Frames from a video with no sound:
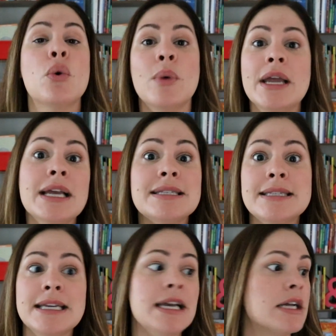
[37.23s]
We
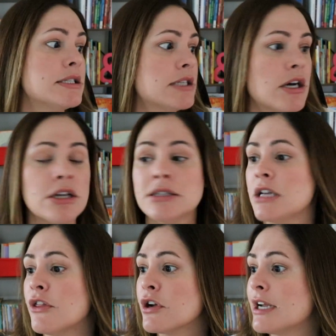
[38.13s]
see adults,
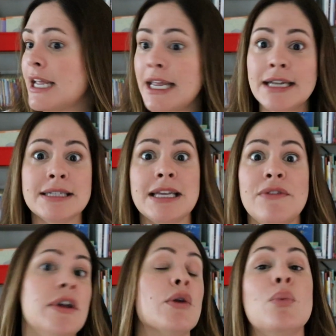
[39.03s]
other kids
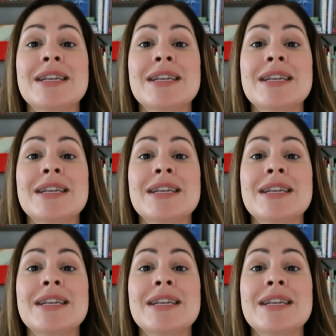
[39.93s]
even,